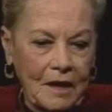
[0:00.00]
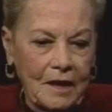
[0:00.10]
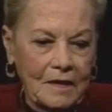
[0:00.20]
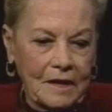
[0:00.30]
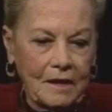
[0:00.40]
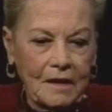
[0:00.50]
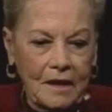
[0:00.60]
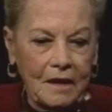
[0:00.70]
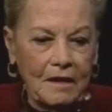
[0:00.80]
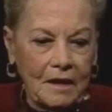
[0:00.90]
and
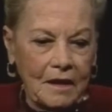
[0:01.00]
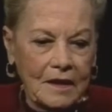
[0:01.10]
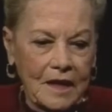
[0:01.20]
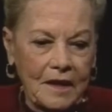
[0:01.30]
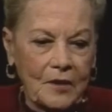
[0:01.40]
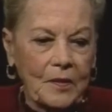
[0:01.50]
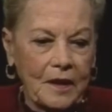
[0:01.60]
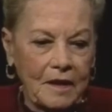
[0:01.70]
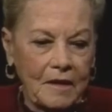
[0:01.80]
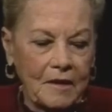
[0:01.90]
suddenly it's
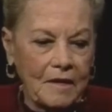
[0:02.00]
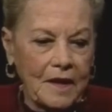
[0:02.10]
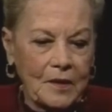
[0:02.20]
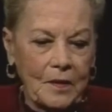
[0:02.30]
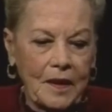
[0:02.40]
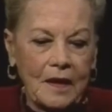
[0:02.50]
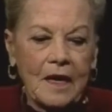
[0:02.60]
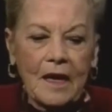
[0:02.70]
820, the year 820,